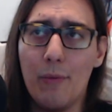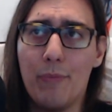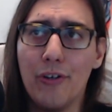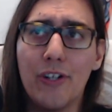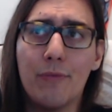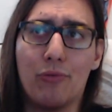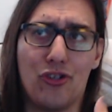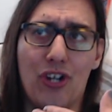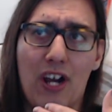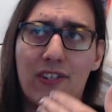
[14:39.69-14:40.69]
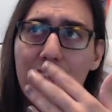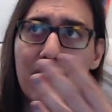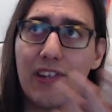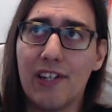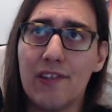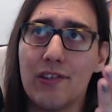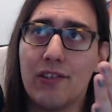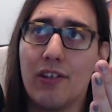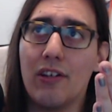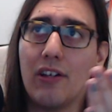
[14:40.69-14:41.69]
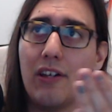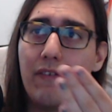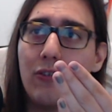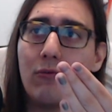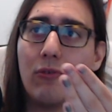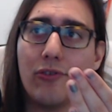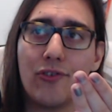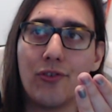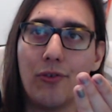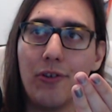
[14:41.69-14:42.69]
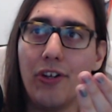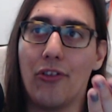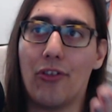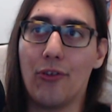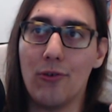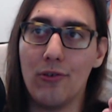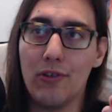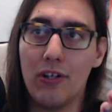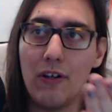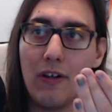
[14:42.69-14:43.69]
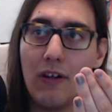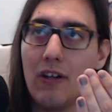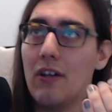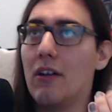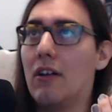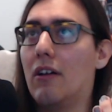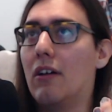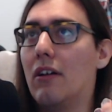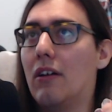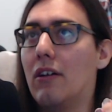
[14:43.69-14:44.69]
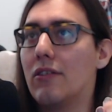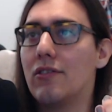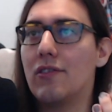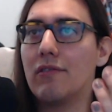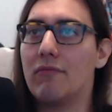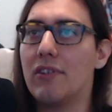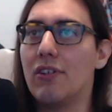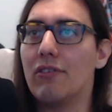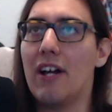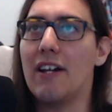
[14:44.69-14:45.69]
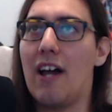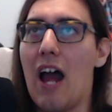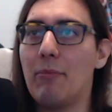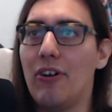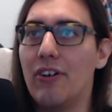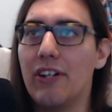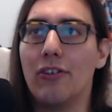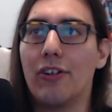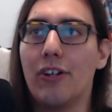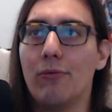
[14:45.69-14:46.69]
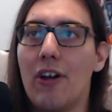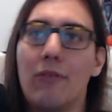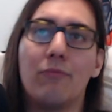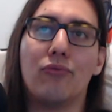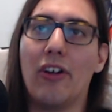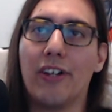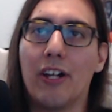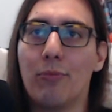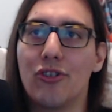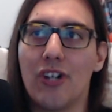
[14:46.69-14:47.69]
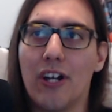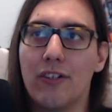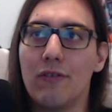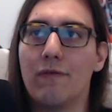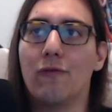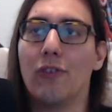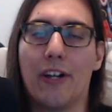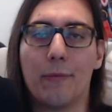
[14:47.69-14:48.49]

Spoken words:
building projections at least, if you are starting third, just, kind of eyeballing it, looking around, probably going to project you for